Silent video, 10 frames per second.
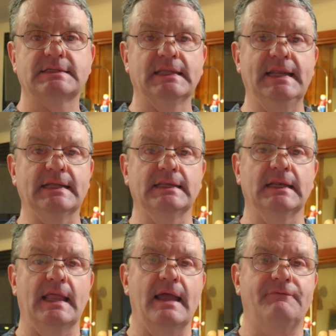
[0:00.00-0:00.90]
is leaning a
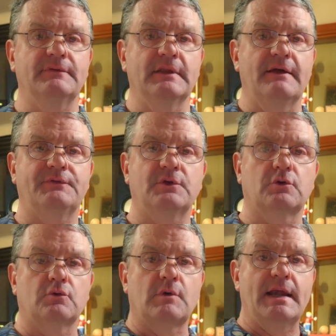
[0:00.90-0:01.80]
little left
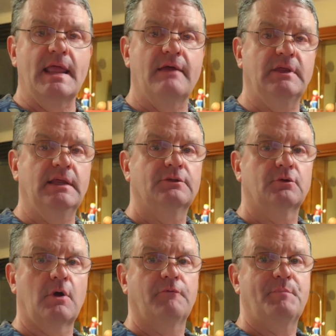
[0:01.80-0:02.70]
or right heavy,
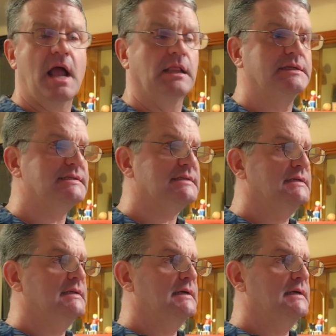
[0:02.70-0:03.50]
they're off balance,